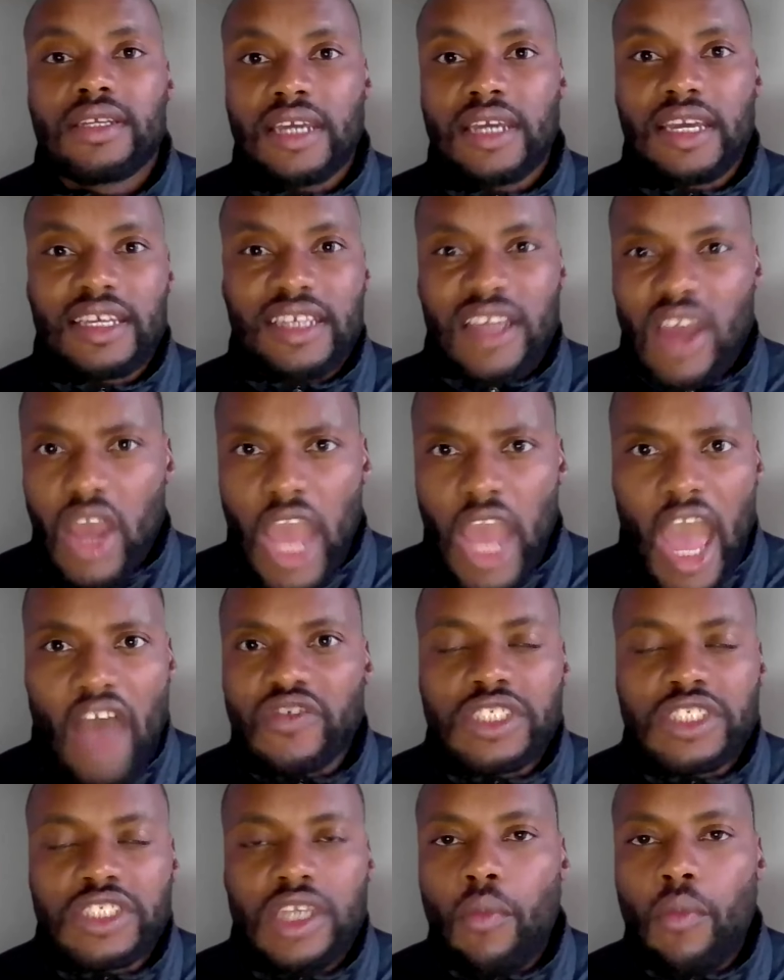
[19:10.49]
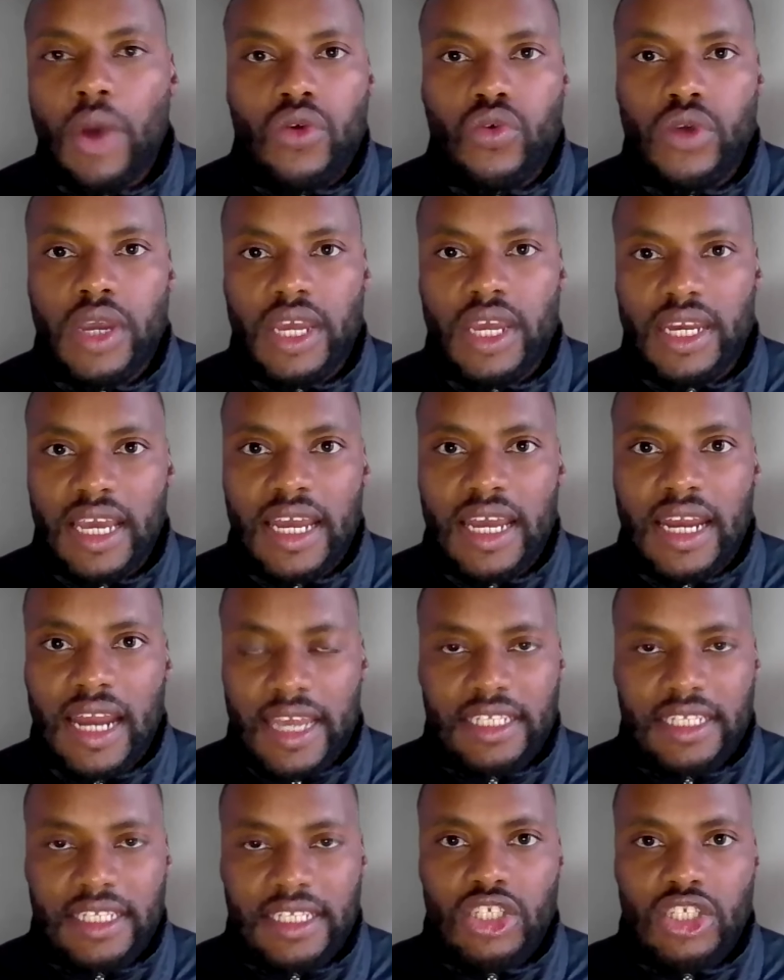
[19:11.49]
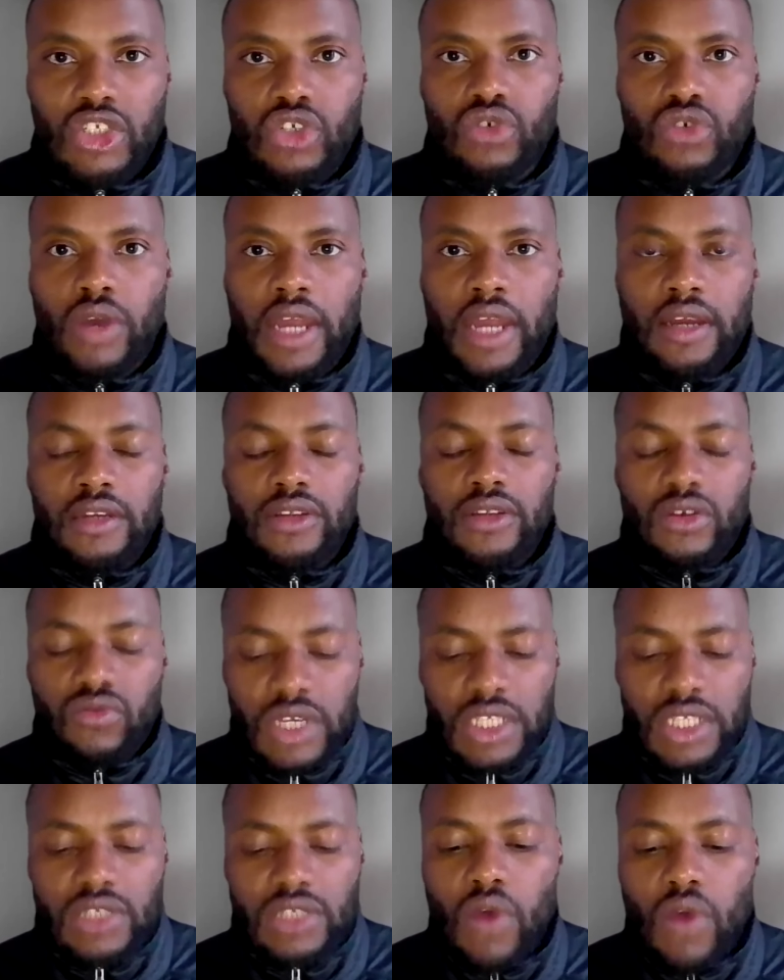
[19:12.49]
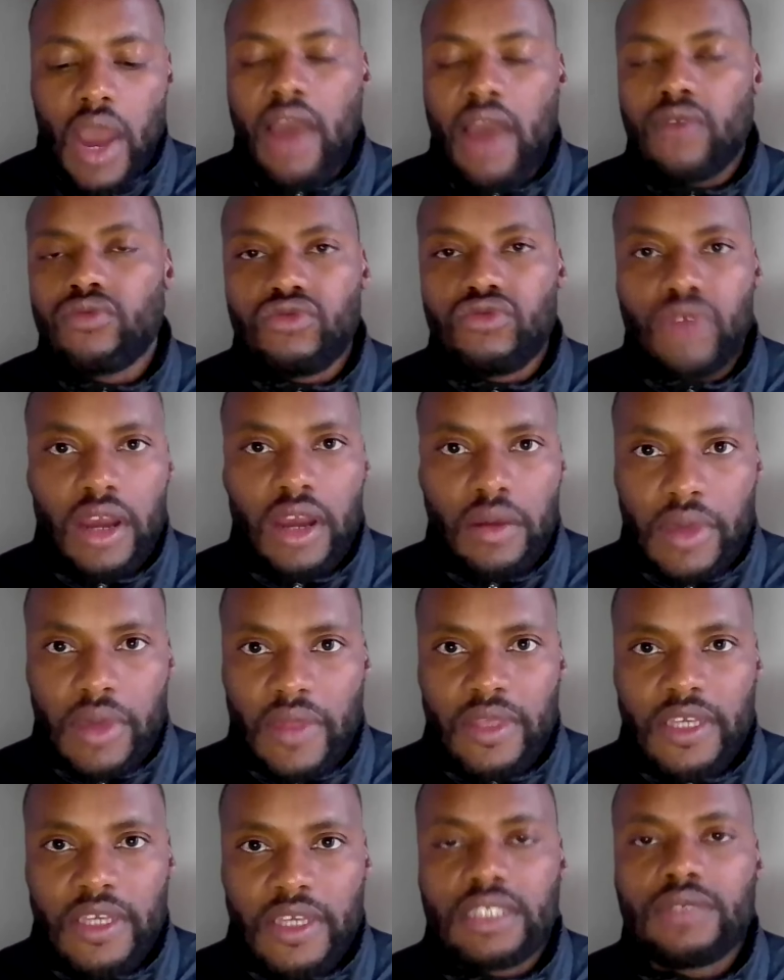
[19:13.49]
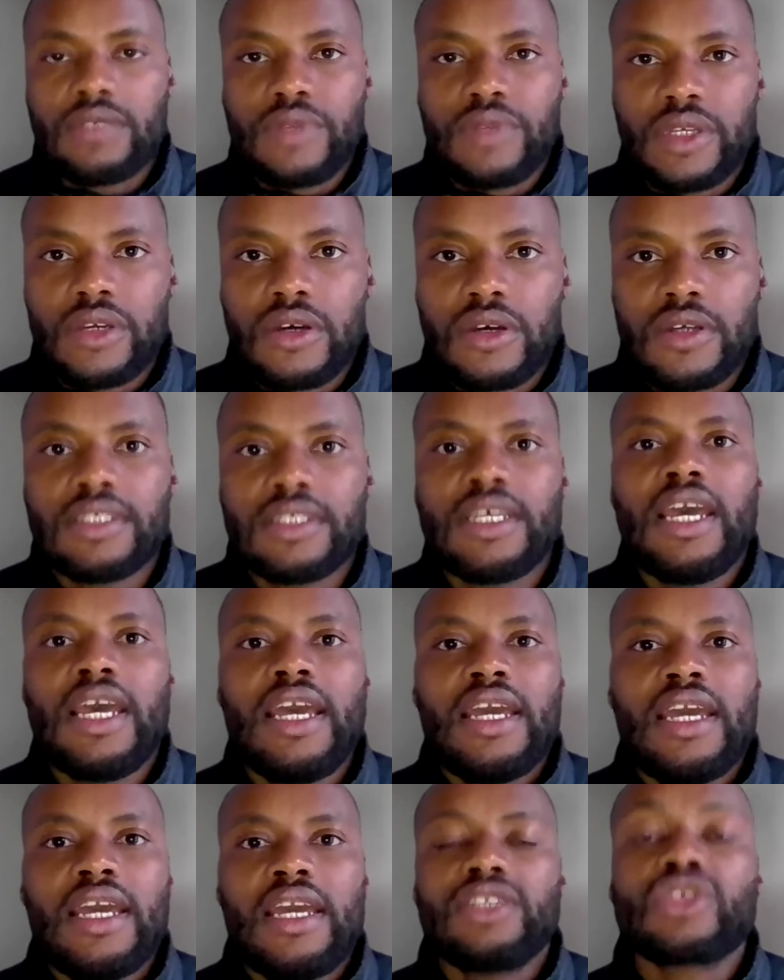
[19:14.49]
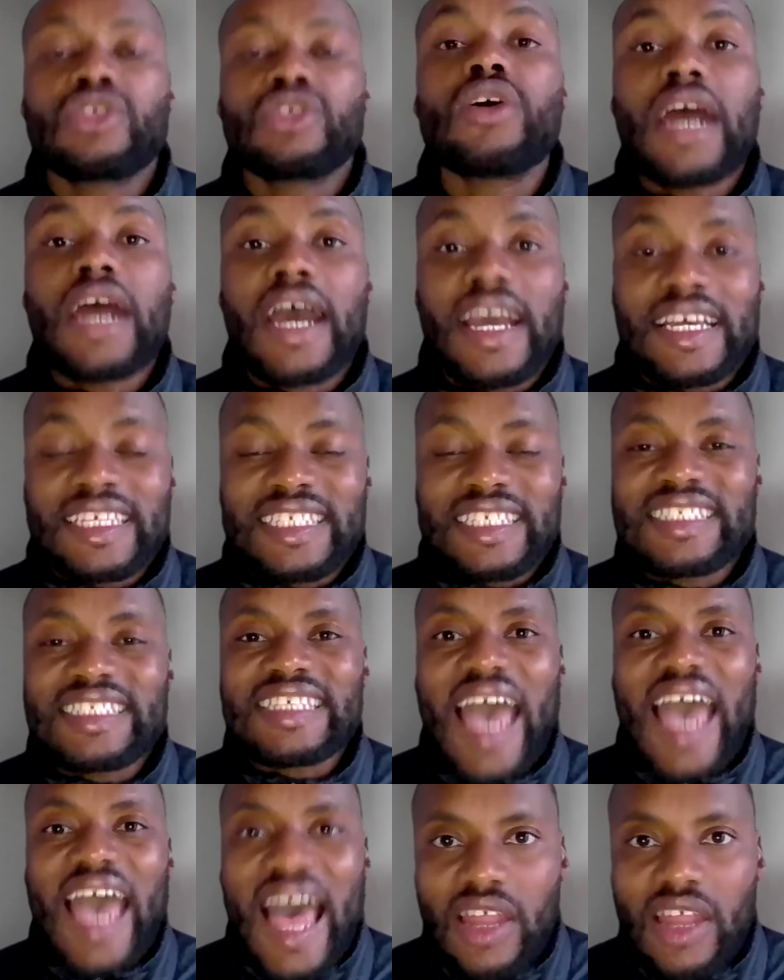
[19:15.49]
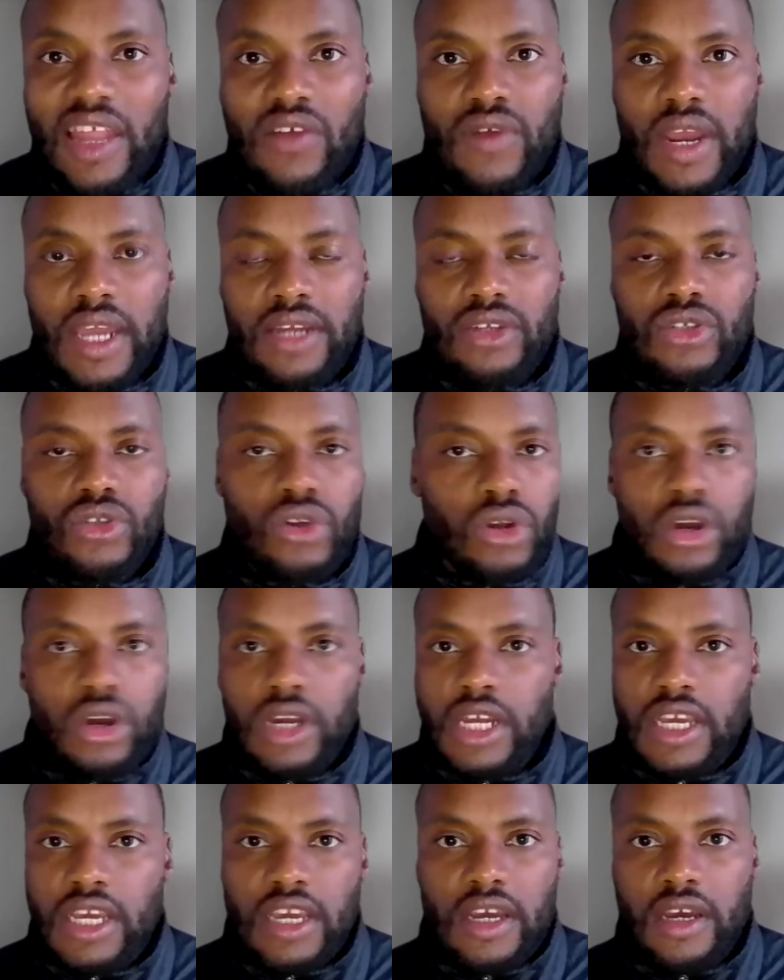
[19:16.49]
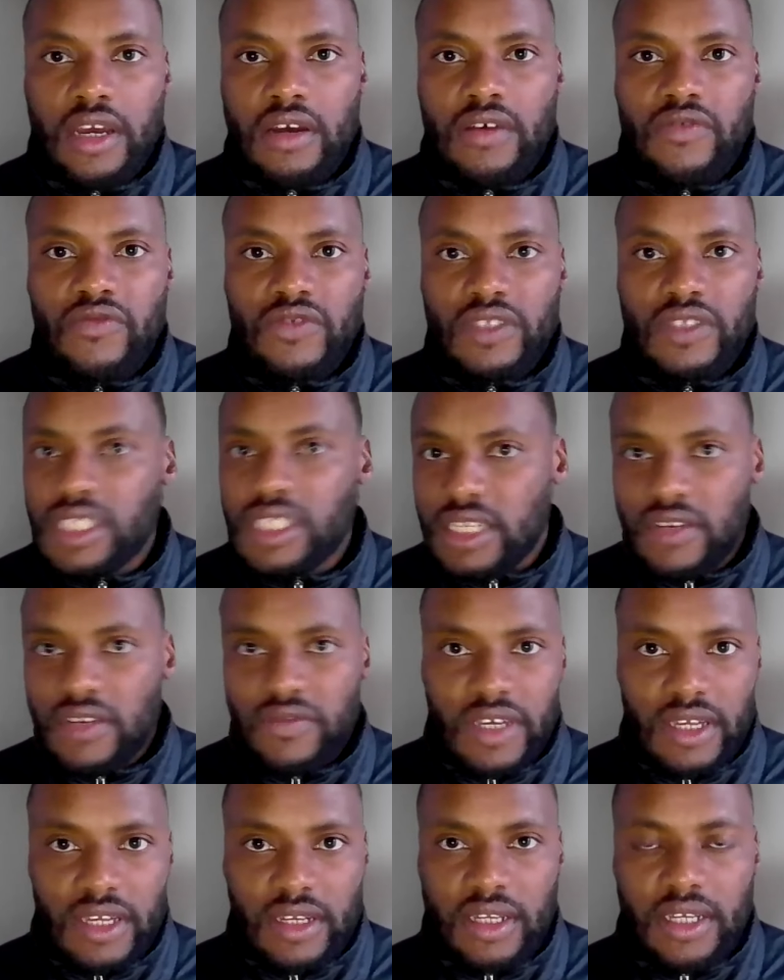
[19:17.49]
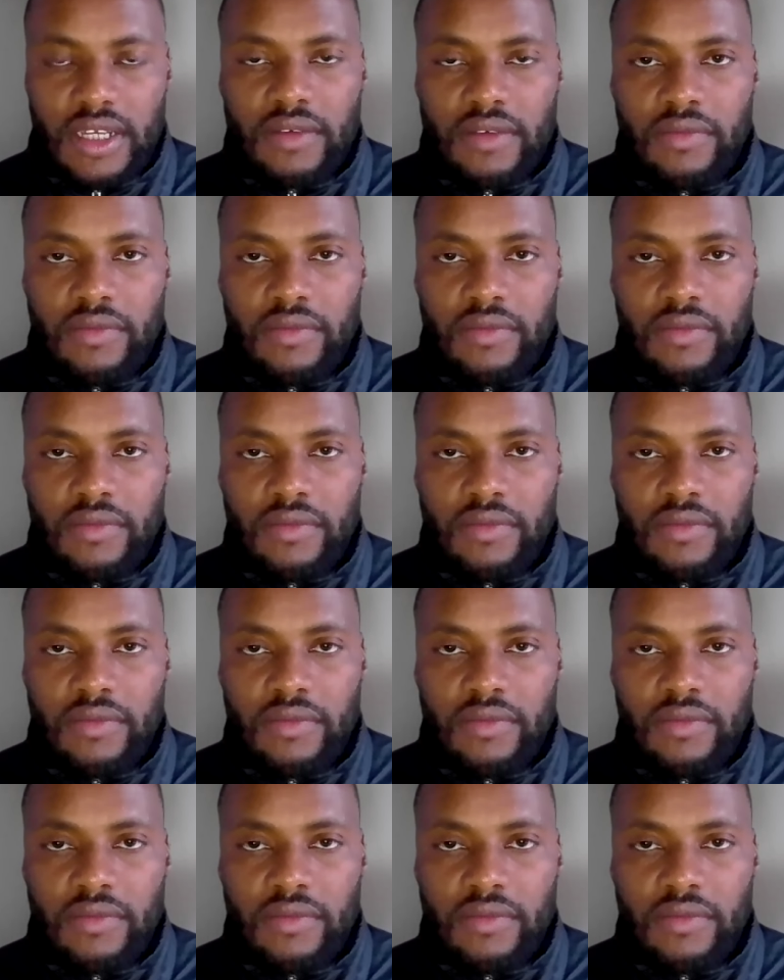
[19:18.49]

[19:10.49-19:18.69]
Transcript: You have someone who can kind of like teach you. And the reason why I would recommend this is because it's going to accelerate your learning curve significantly.